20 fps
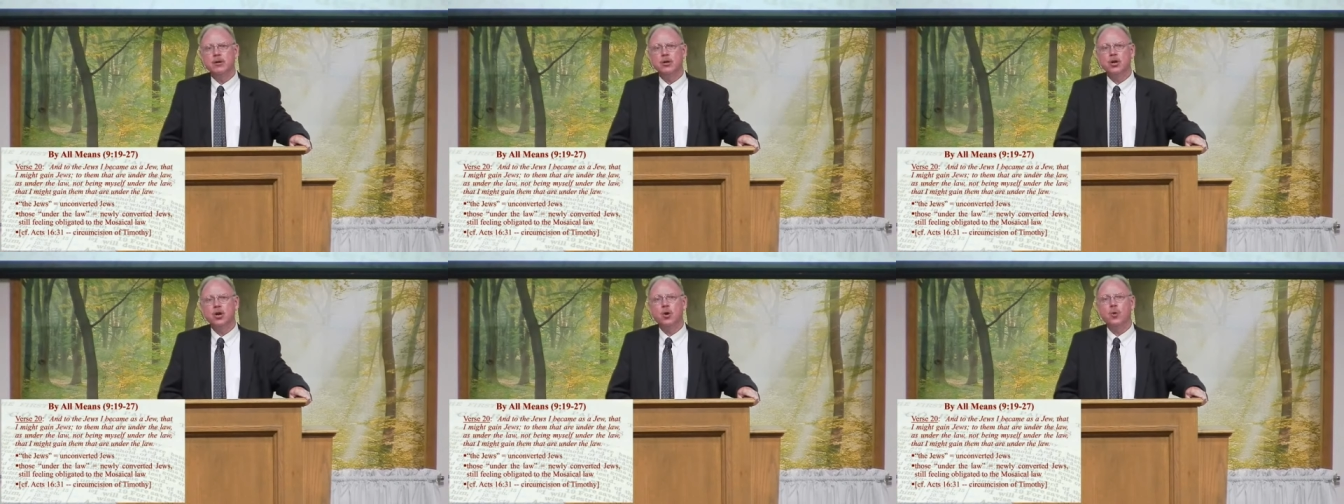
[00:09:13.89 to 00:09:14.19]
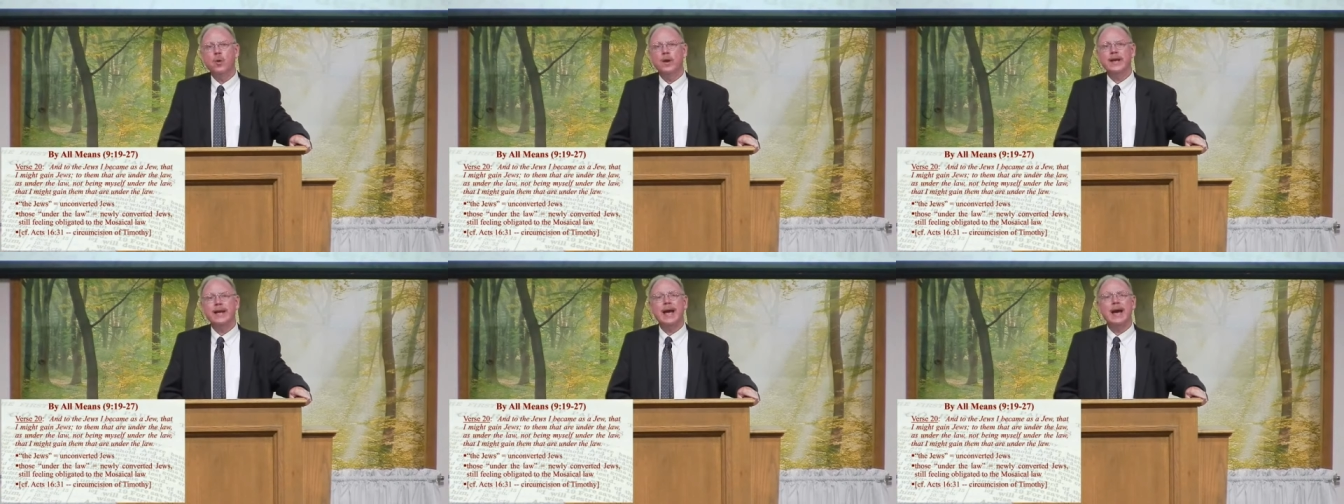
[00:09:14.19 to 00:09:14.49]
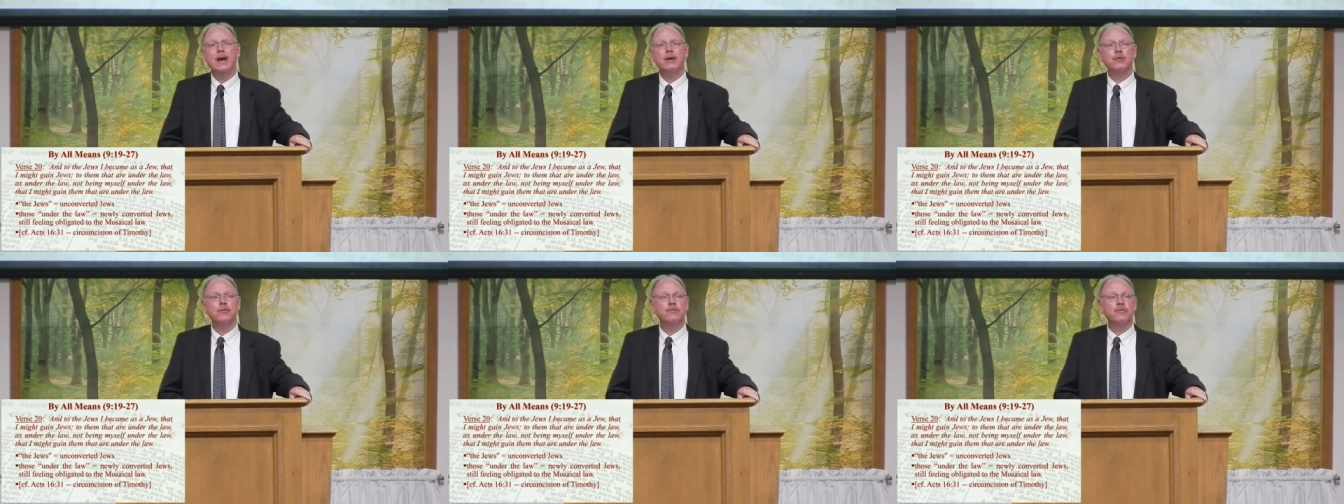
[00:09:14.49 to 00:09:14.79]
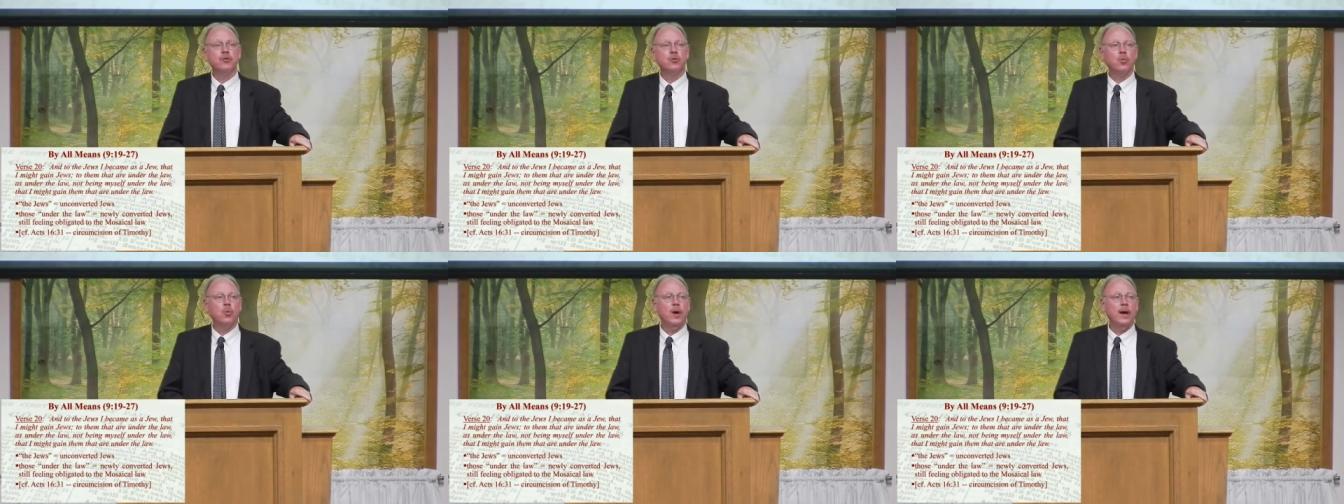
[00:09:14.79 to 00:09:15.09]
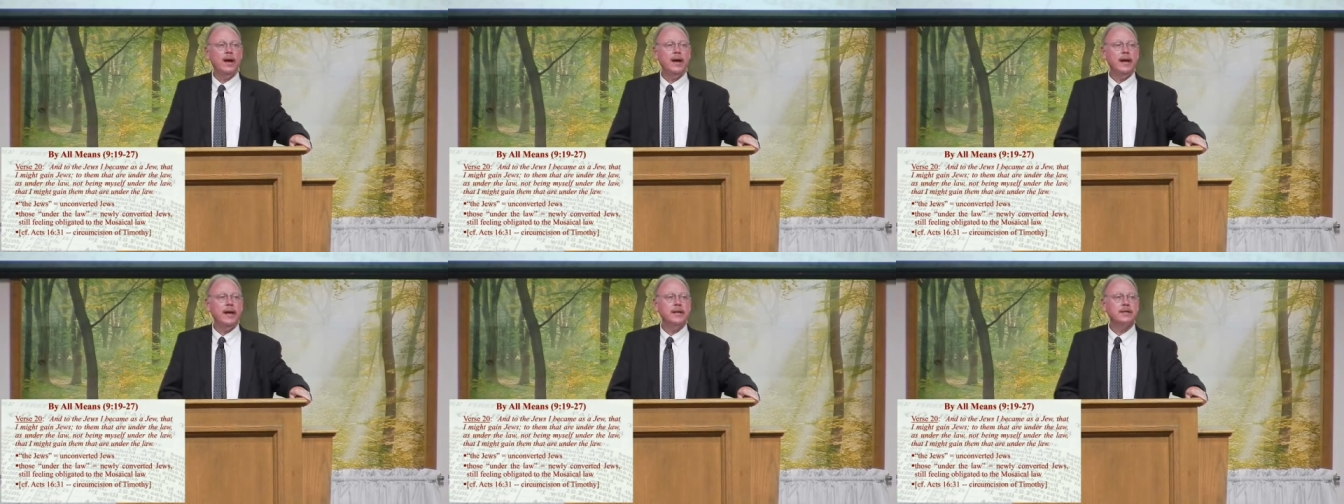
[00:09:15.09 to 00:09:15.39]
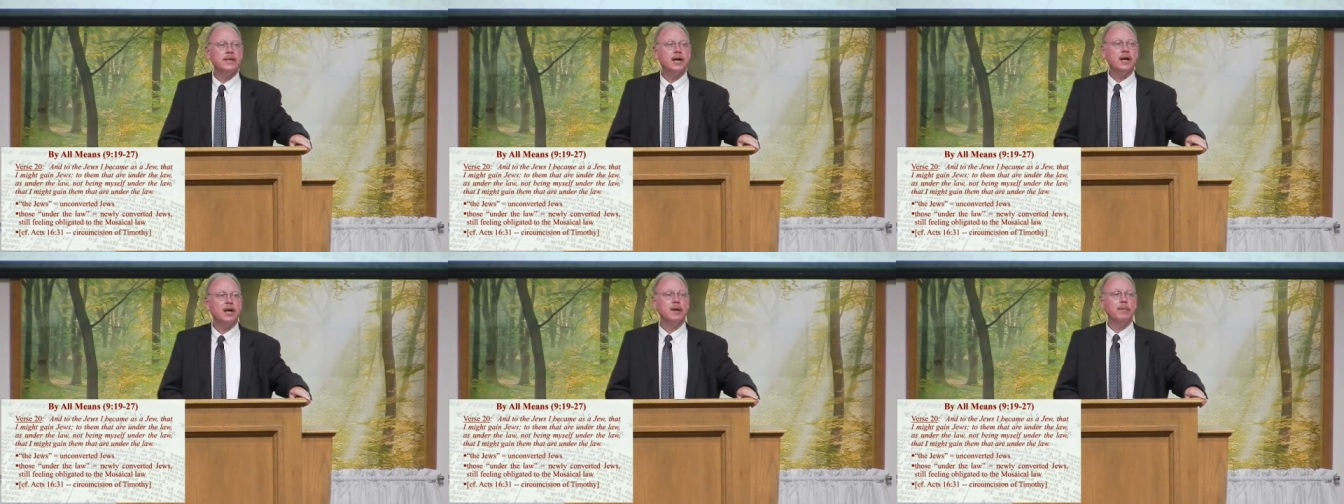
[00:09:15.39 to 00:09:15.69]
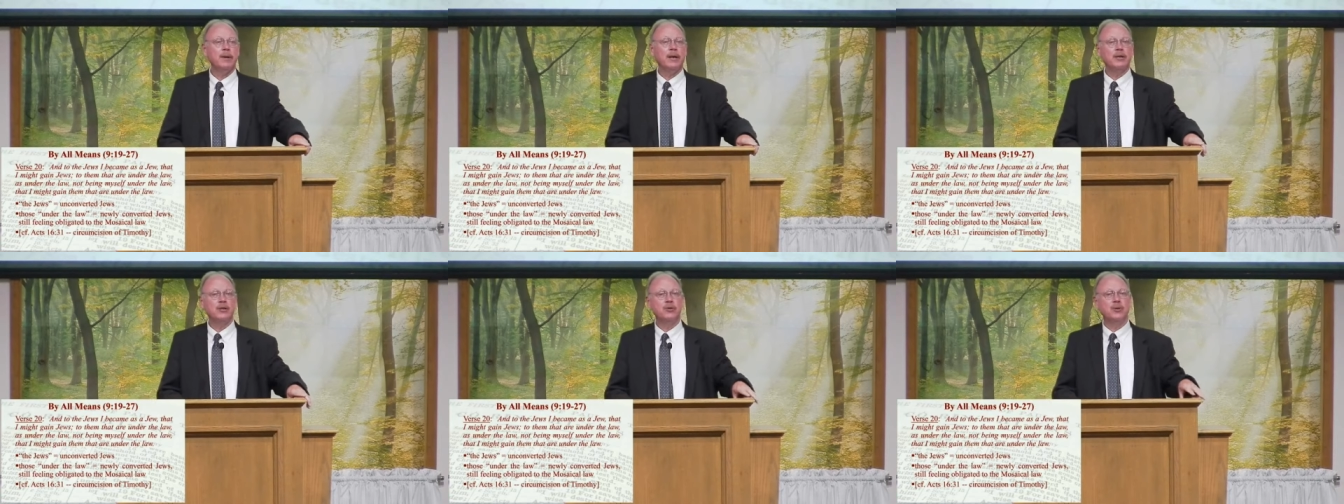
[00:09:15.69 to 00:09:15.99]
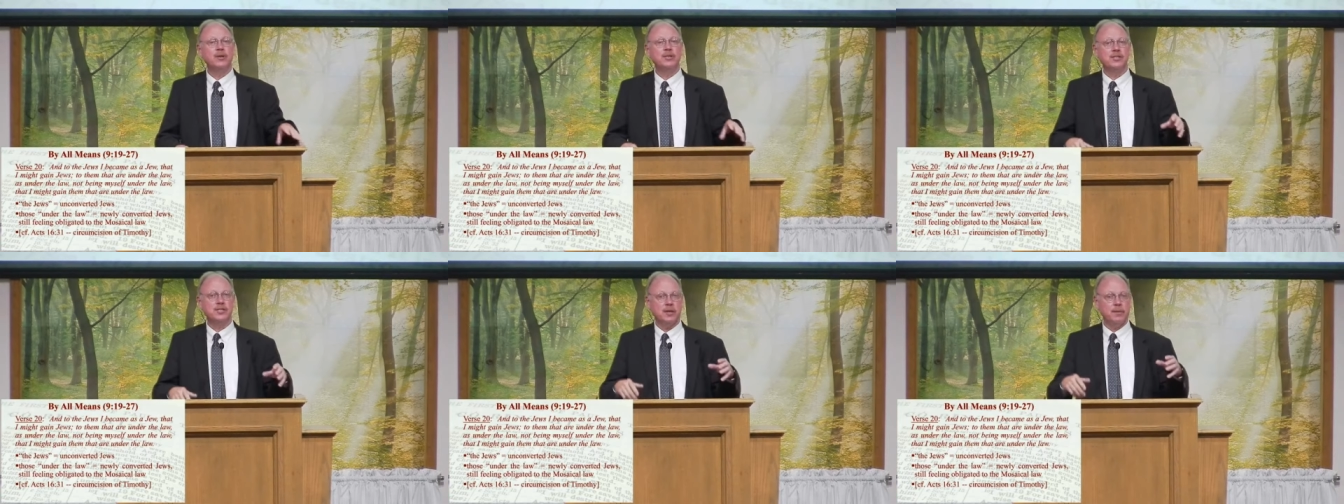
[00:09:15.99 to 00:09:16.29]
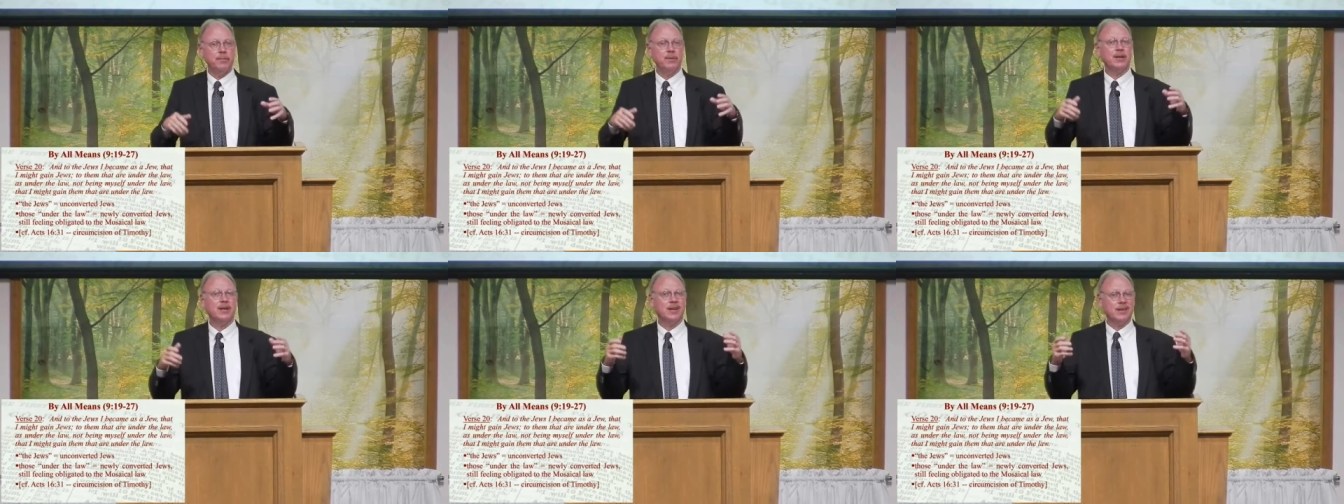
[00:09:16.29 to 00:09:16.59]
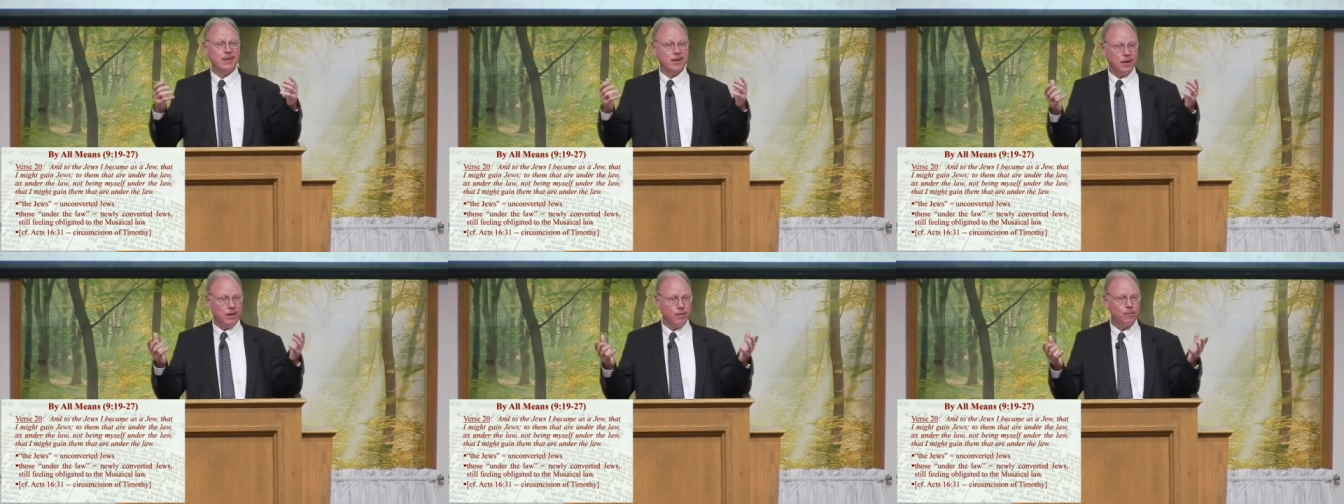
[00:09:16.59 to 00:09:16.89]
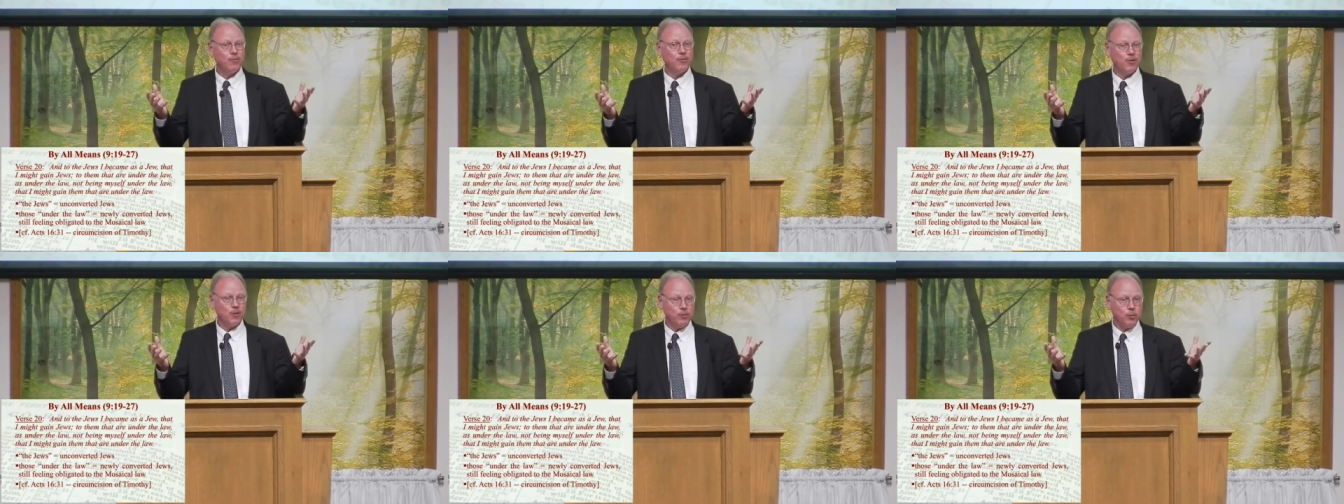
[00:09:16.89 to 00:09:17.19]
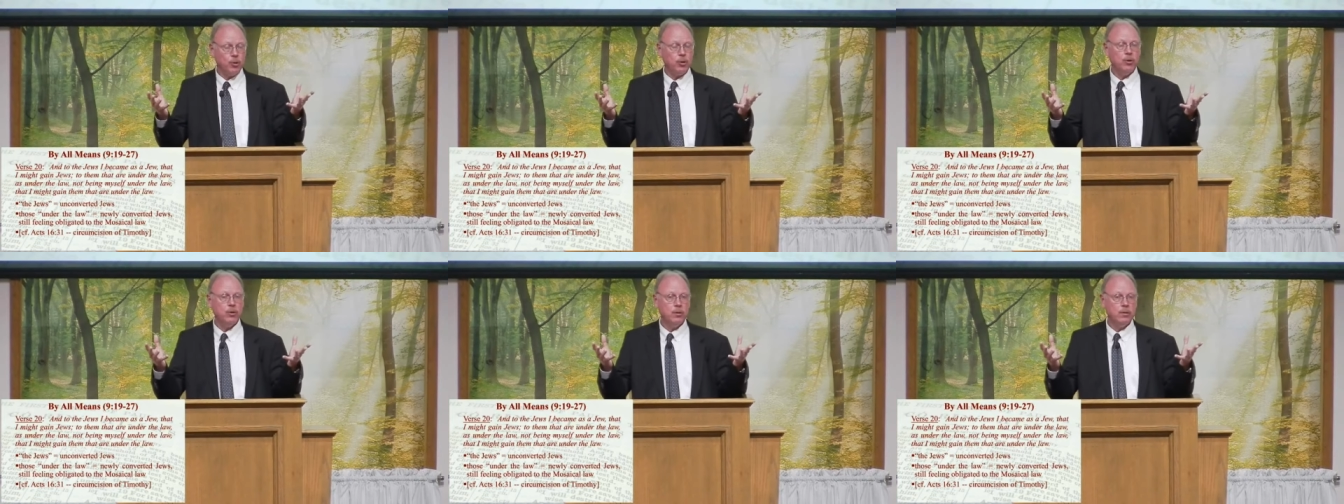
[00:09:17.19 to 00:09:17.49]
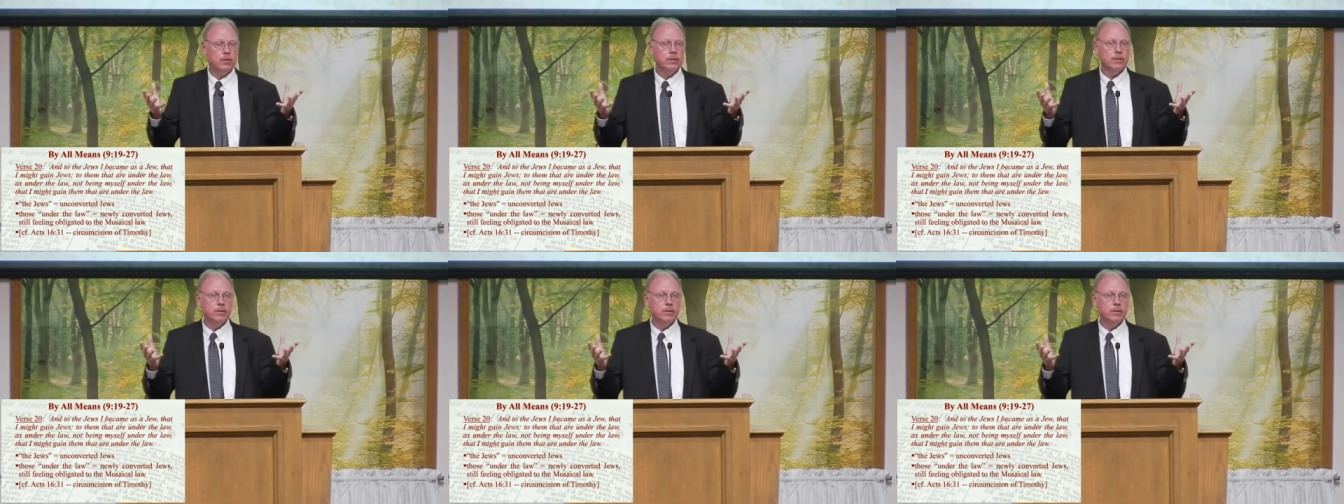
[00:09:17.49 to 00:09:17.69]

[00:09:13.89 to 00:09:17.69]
going out of your way, talk about doing something uncomfortable.